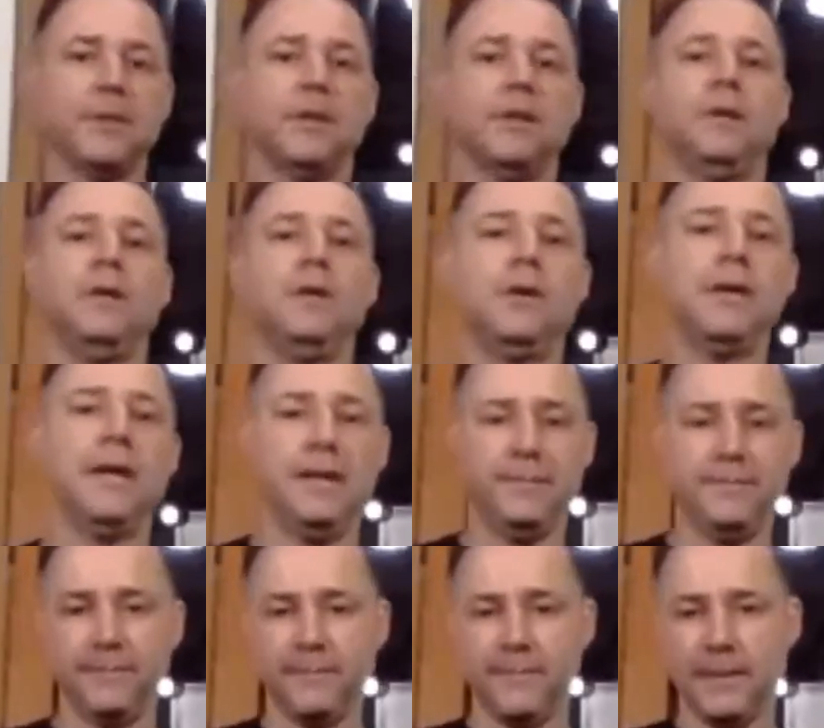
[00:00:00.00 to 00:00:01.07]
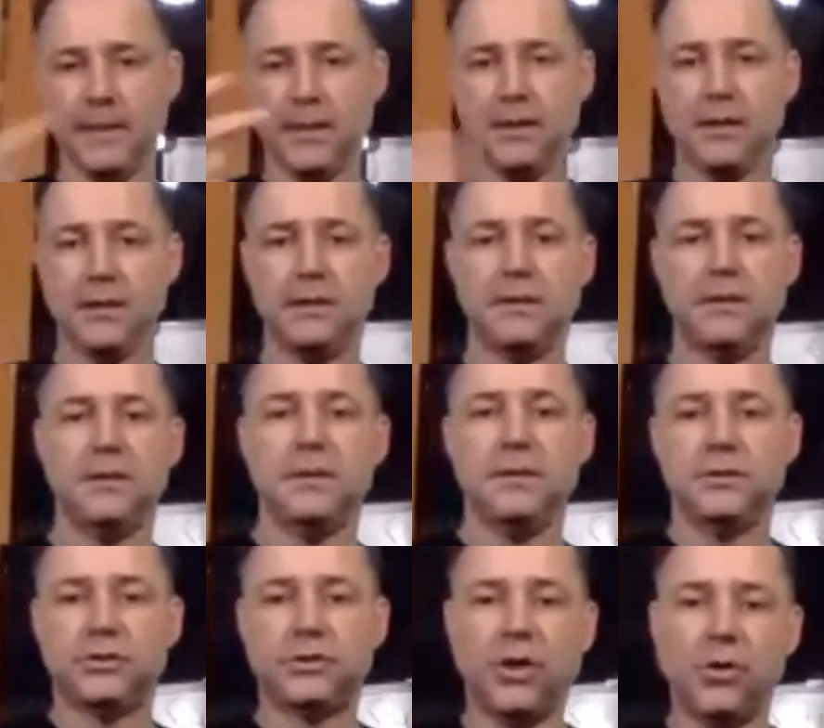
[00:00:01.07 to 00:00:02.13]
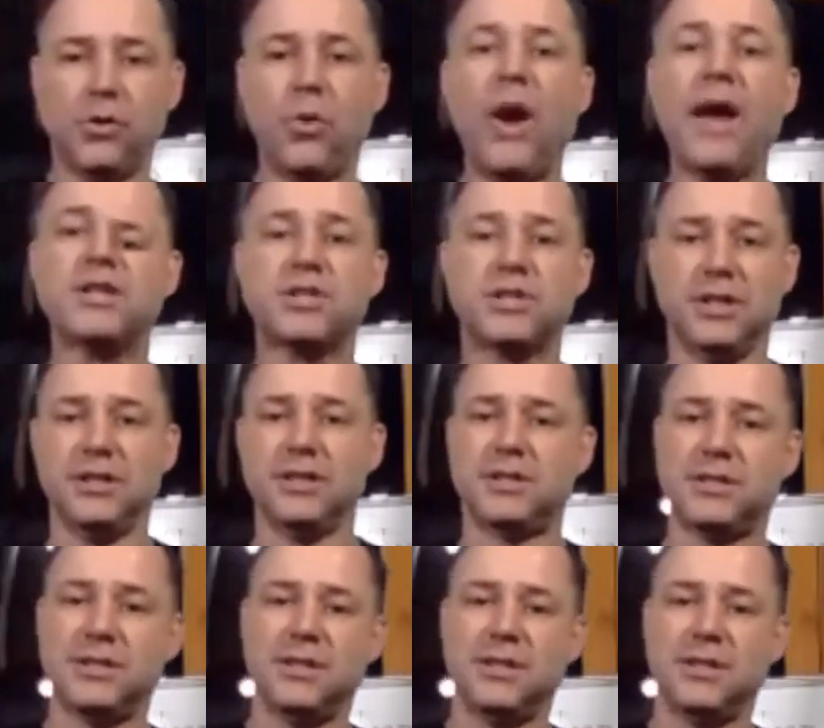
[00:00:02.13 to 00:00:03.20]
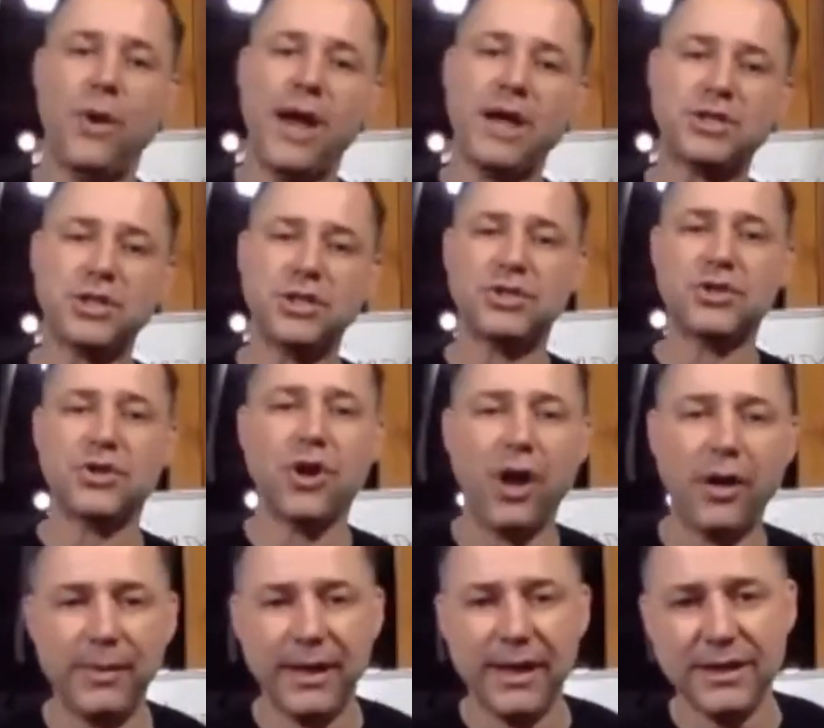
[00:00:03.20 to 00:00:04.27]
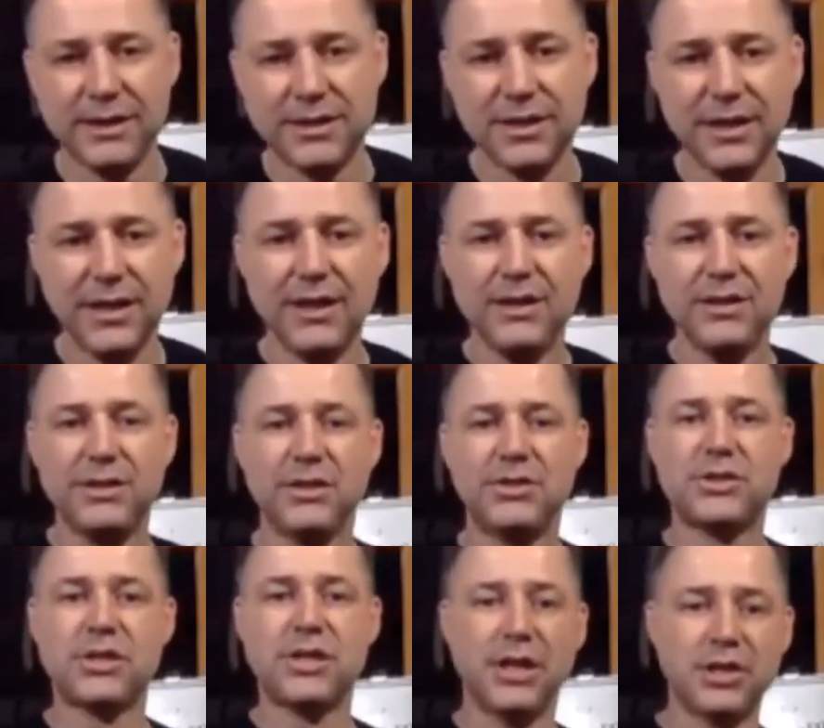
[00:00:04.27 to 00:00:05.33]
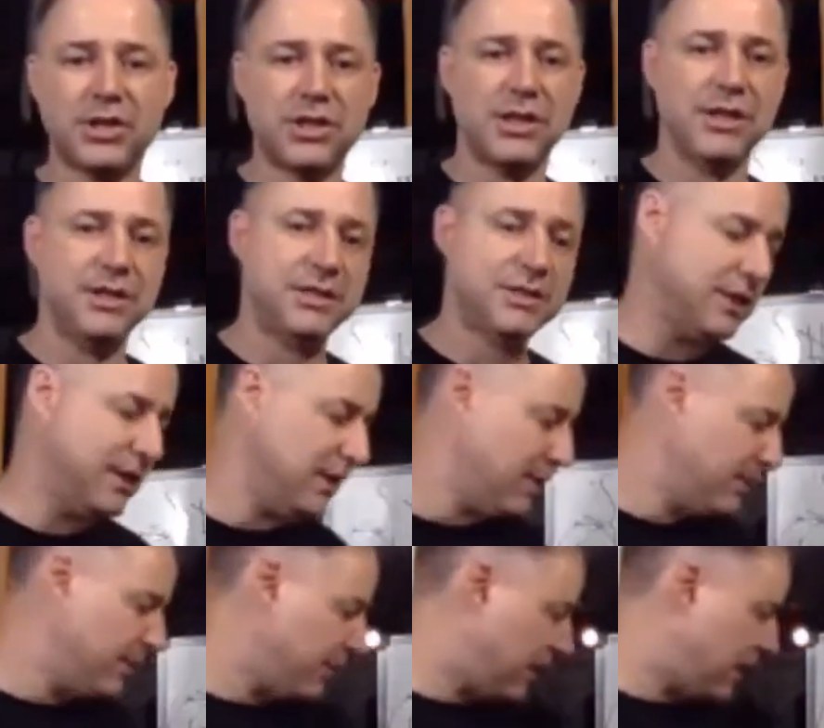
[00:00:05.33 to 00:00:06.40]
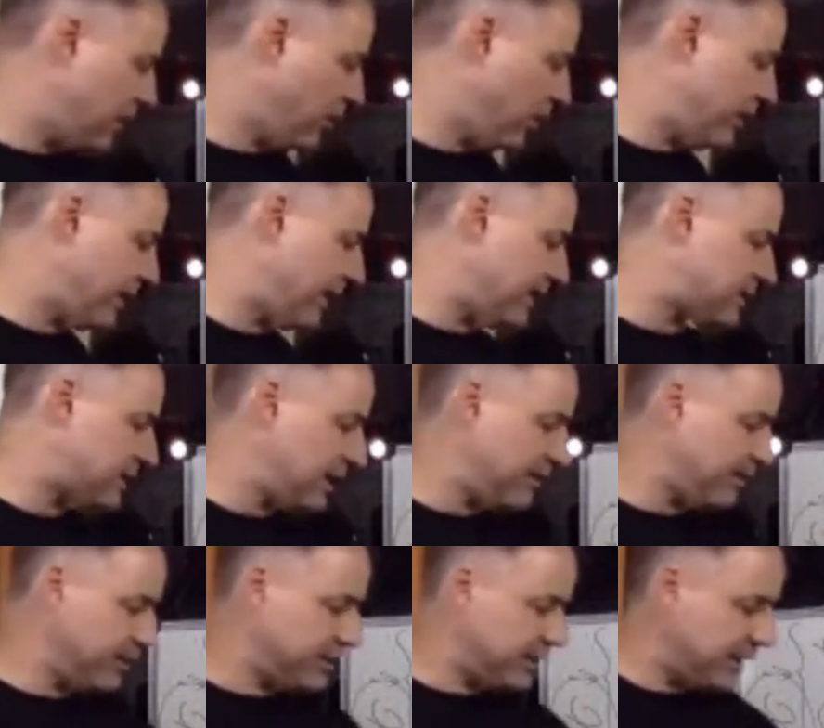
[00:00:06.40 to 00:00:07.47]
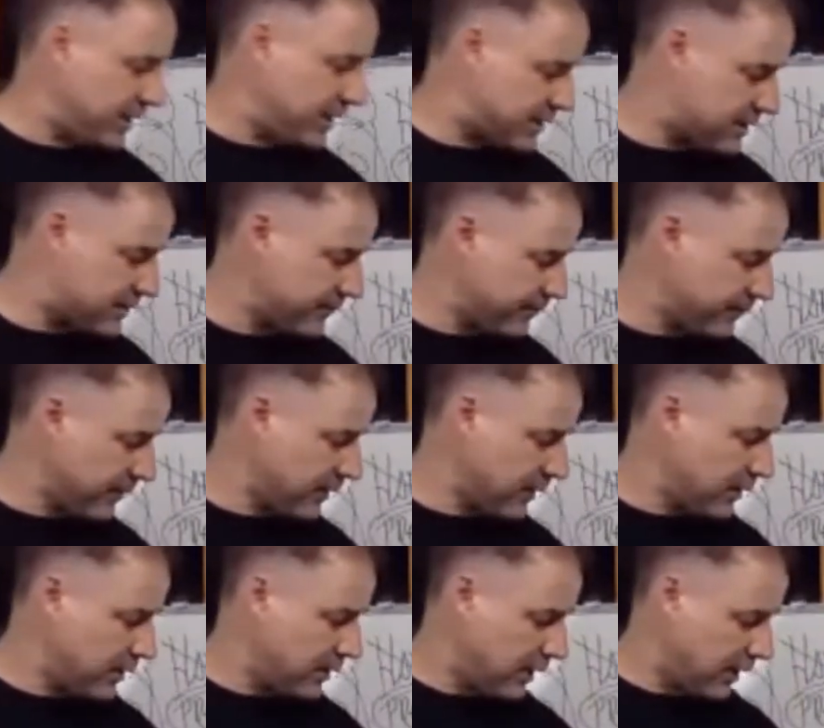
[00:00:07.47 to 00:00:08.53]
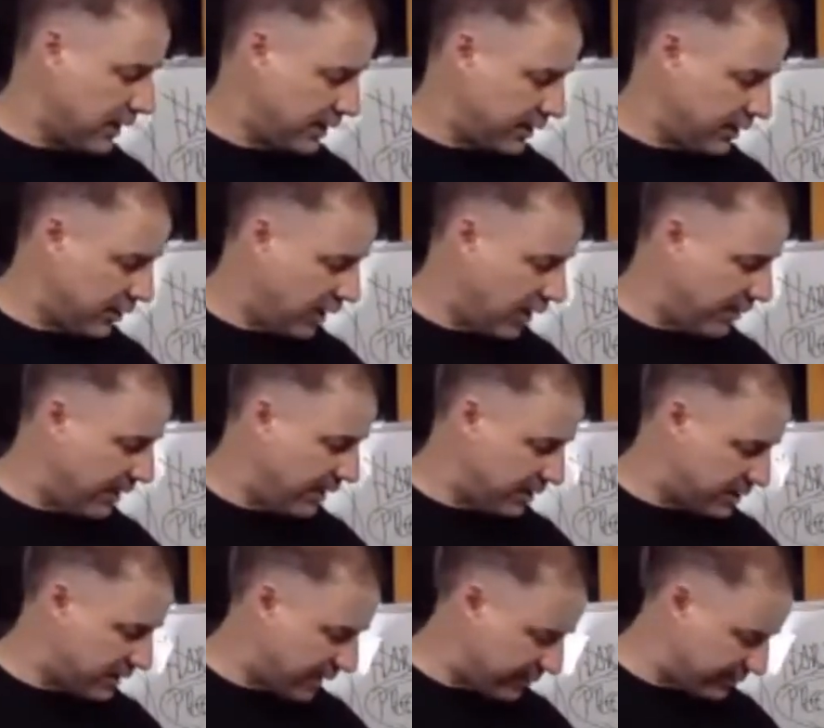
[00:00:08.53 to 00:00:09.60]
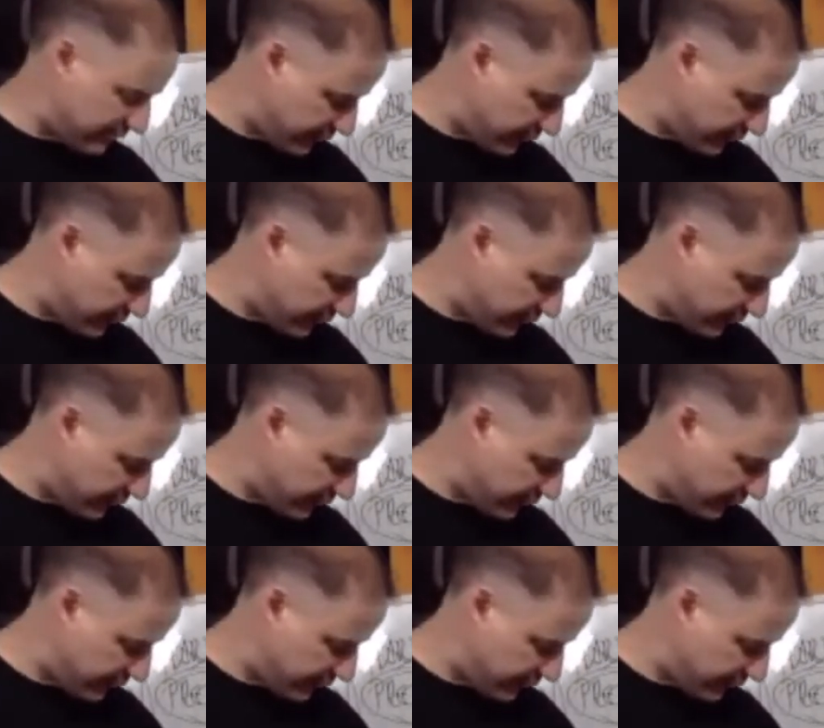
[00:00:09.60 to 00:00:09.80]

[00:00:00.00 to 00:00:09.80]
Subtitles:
Okay. So questions, comments, discussions. What do you guys think about this? You know, how many times have